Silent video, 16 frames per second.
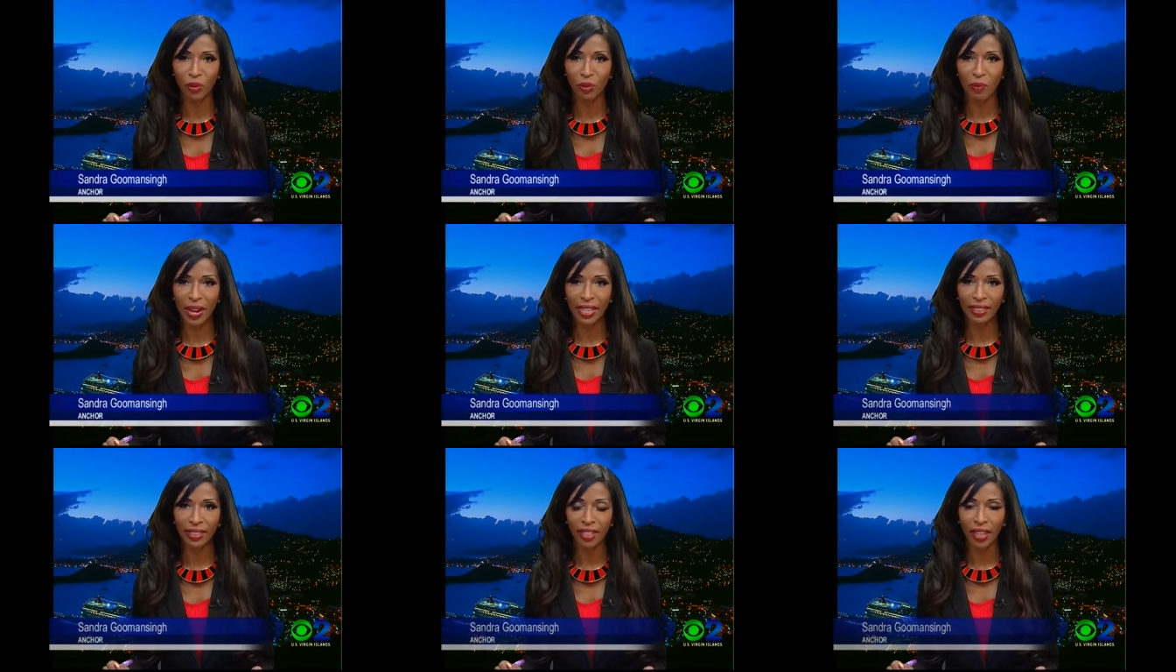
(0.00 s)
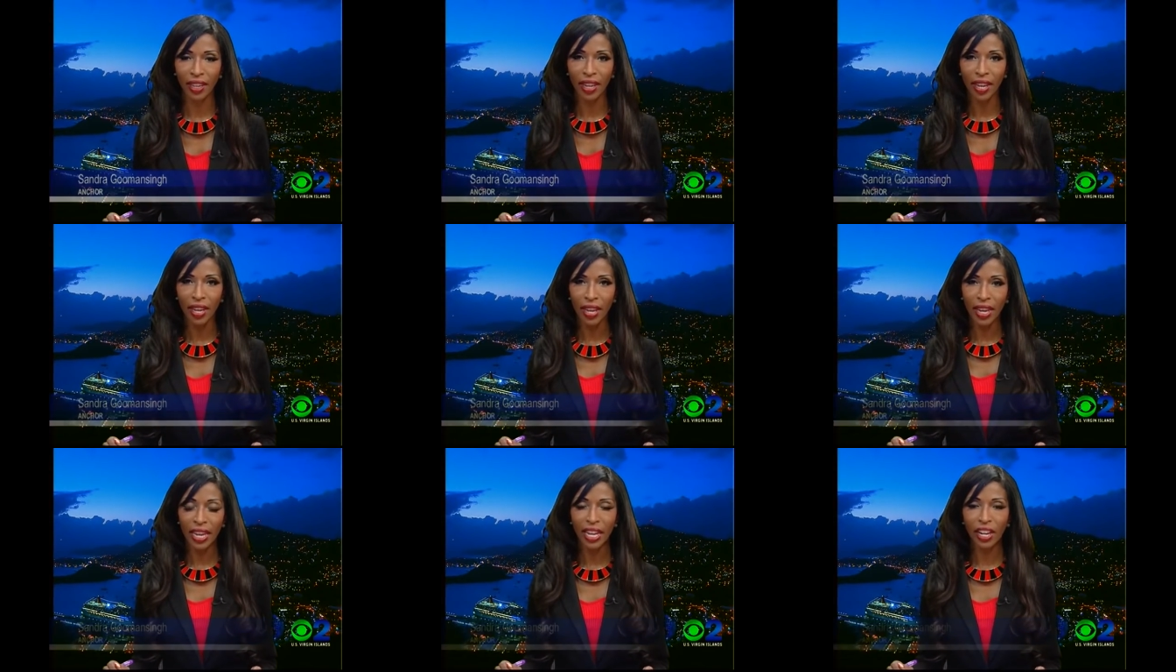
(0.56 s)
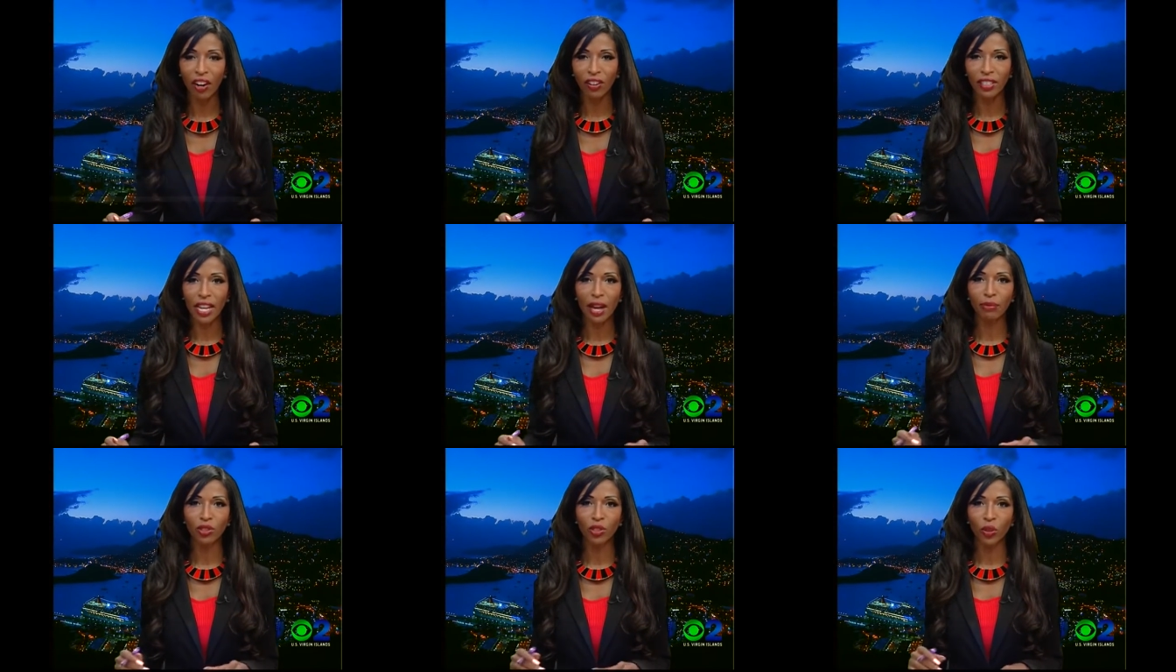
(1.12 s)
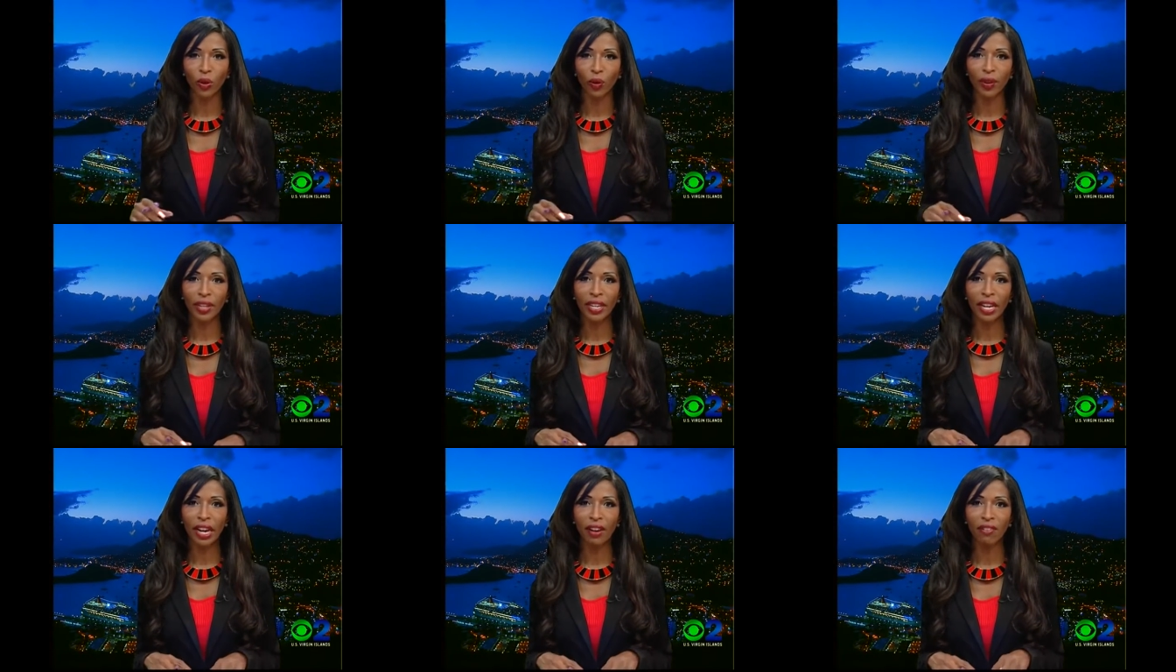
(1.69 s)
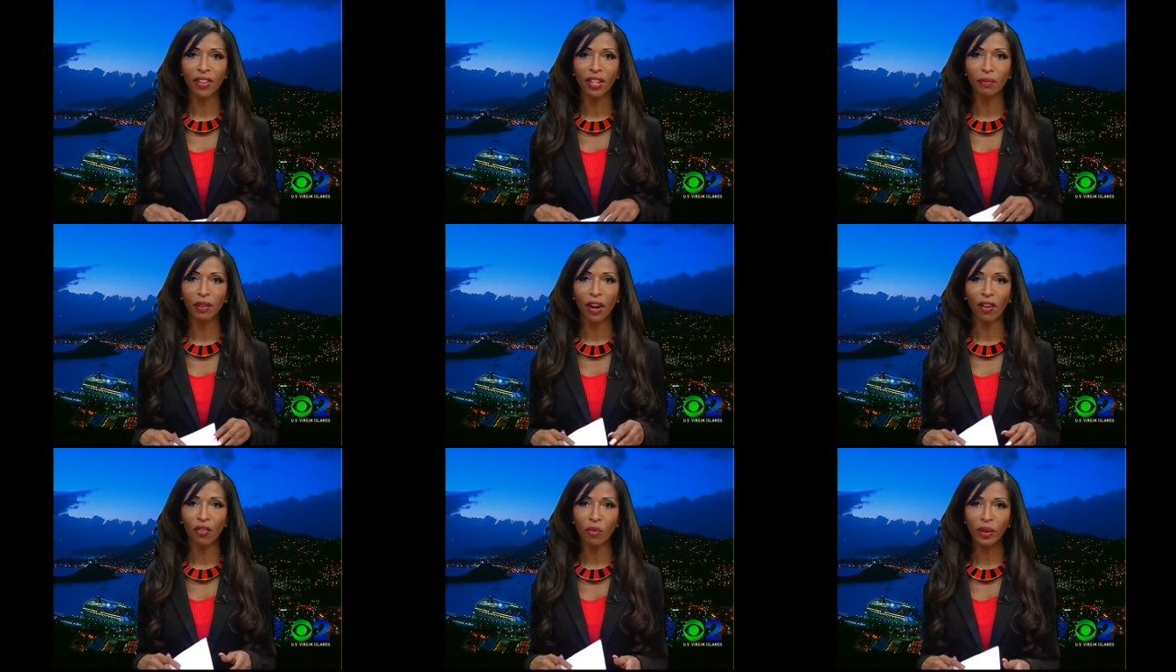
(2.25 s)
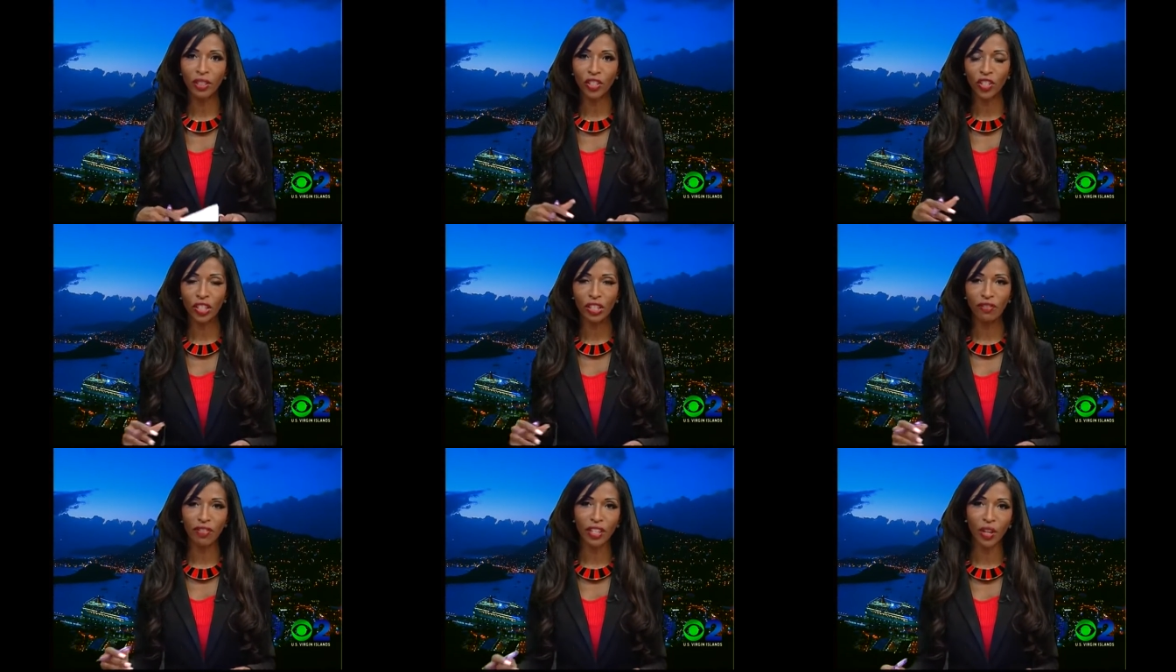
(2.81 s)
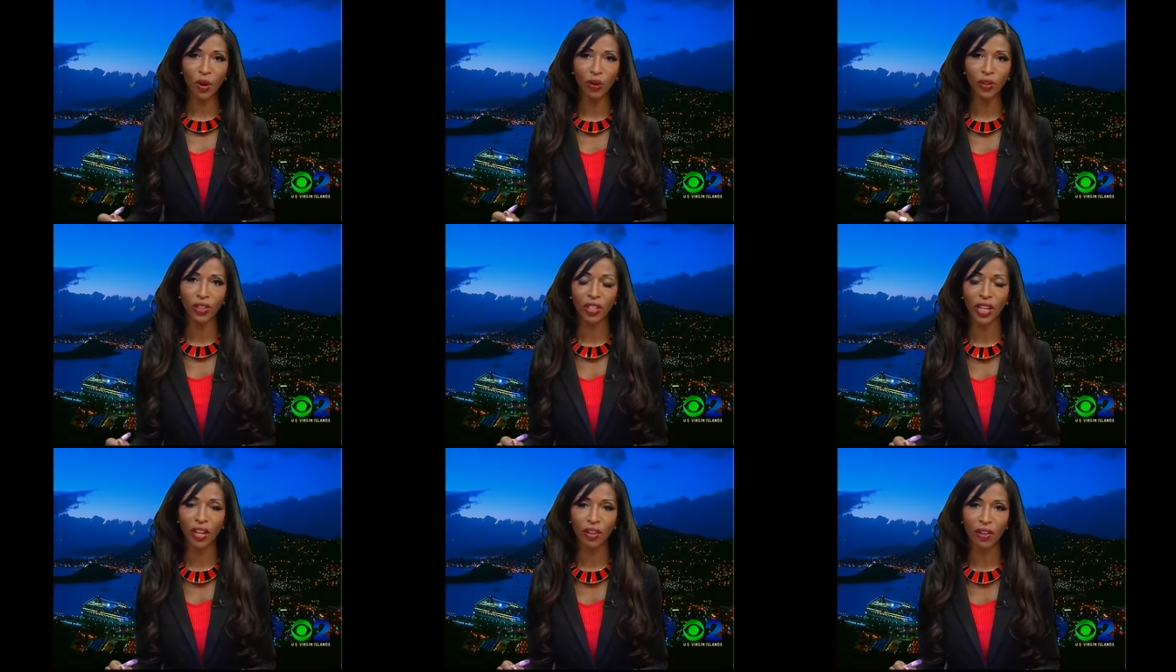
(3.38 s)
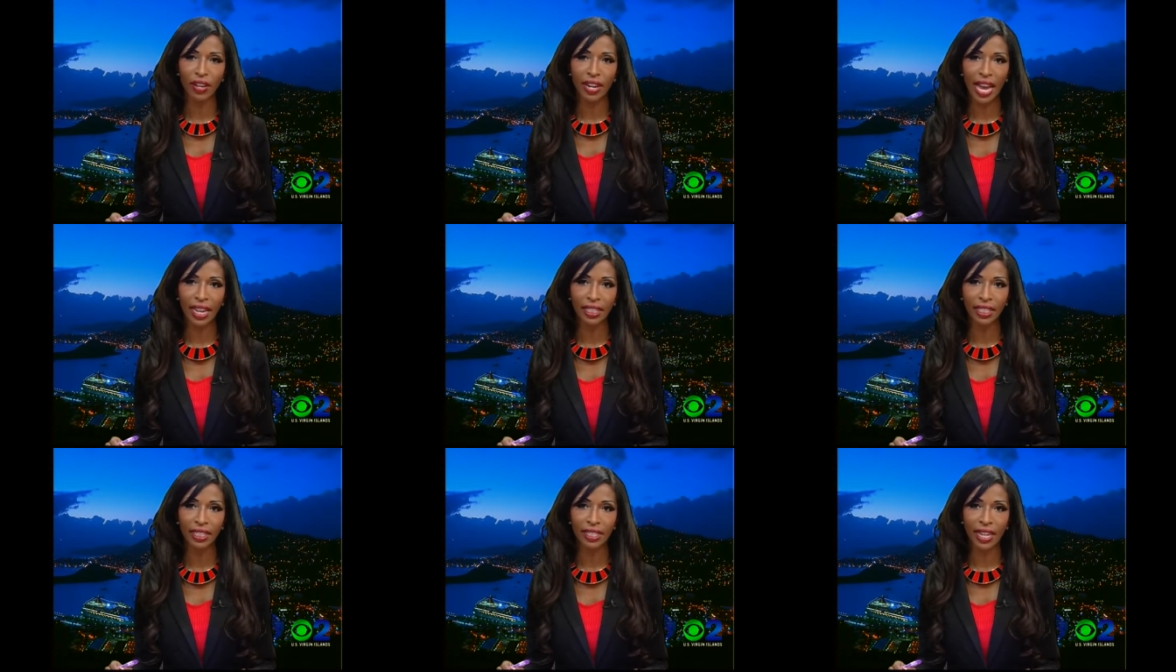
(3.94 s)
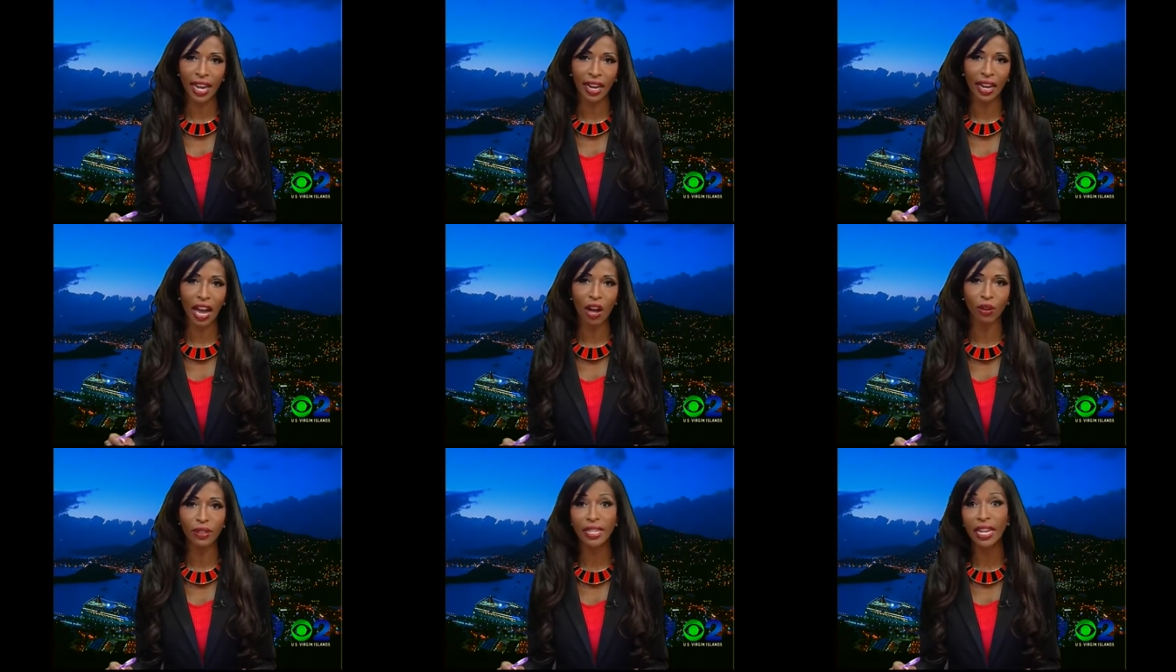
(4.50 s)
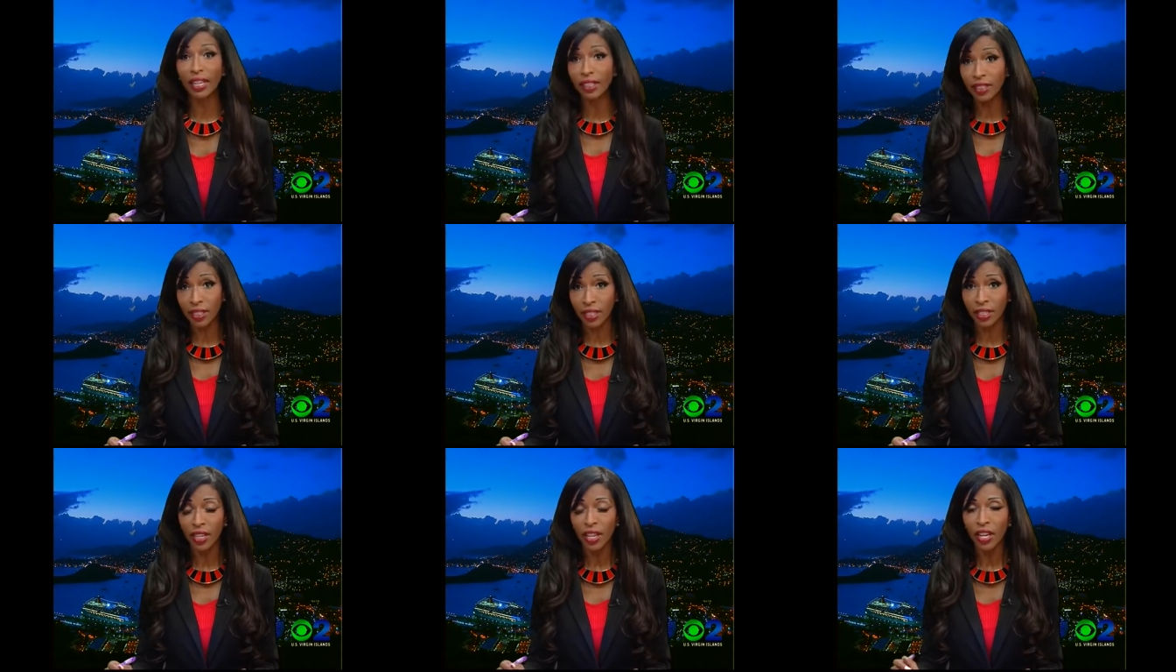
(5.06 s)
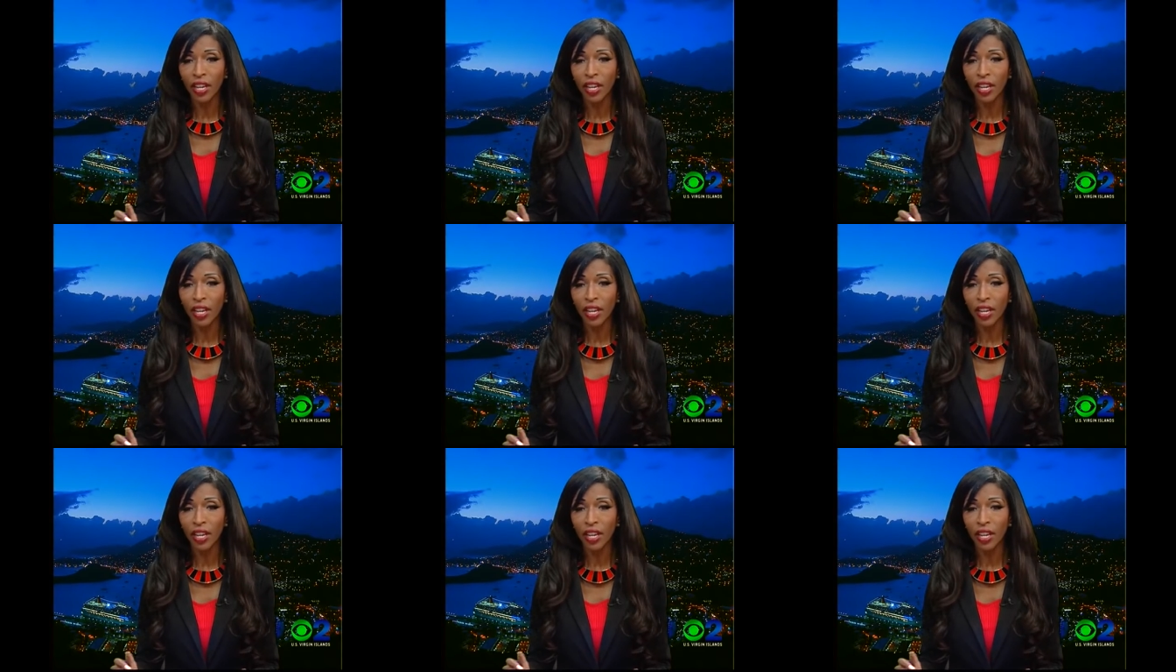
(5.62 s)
Mansing. In our top story, government, government chief negotiator Natalie Tang How Nelson,